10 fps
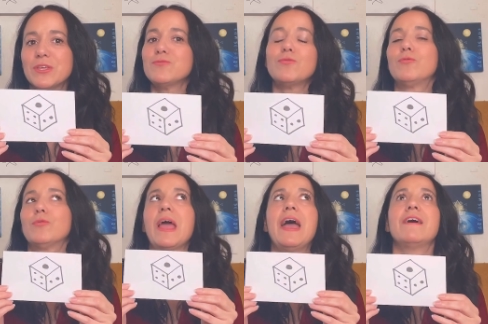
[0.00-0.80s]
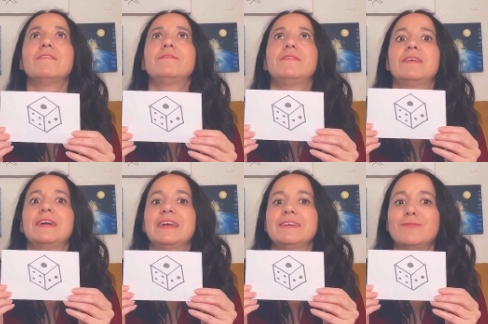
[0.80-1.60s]
when you have
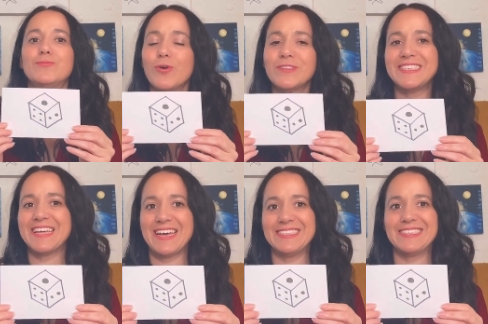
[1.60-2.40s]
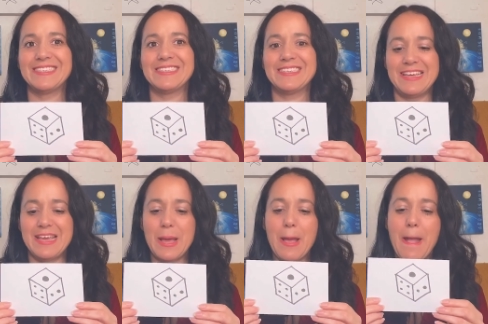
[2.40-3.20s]
rolling dice.
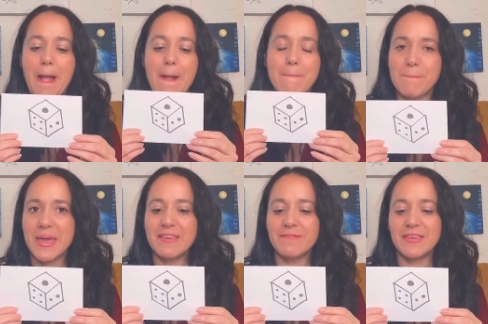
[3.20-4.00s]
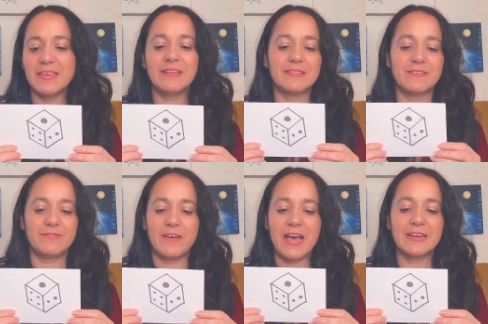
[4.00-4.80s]
Maybe the
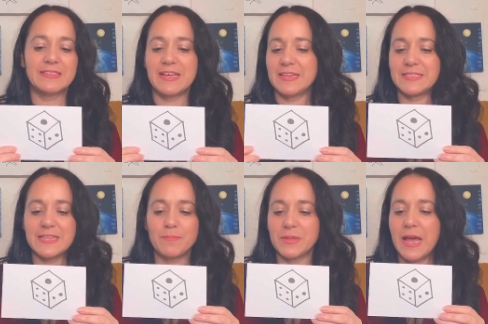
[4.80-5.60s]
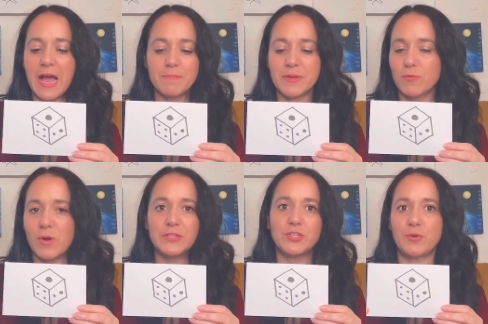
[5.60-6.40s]
fact that something happened
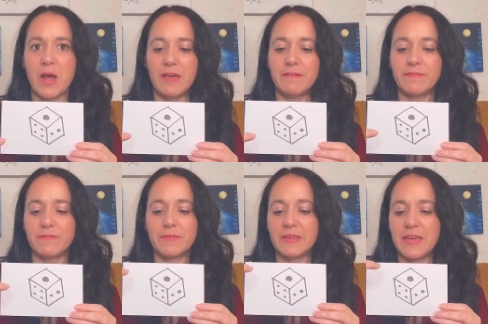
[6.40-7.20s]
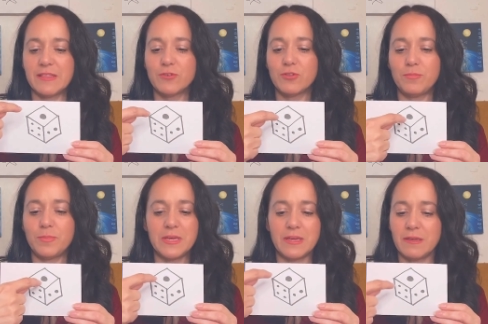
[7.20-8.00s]
while you drive it could
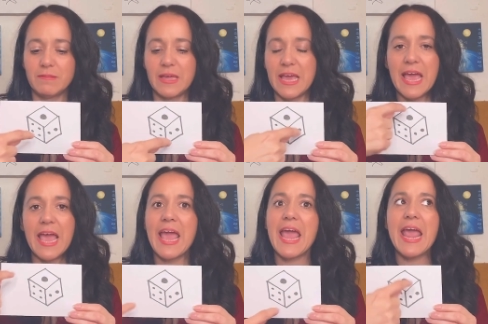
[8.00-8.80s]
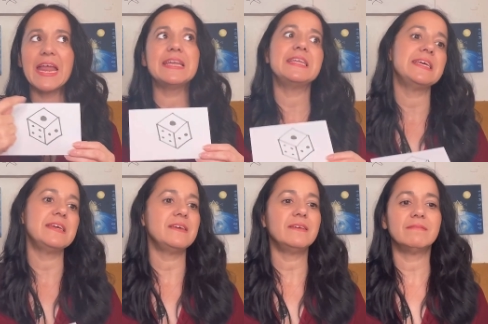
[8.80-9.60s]
be
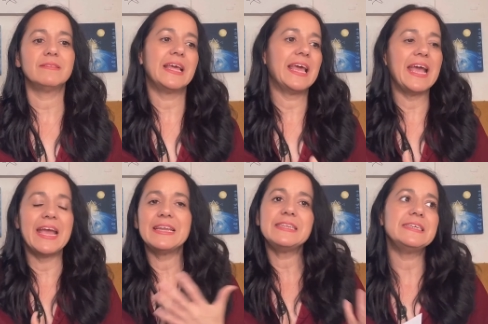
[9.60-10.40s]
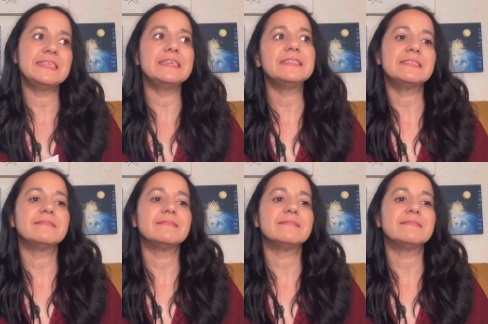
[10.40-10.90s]
any any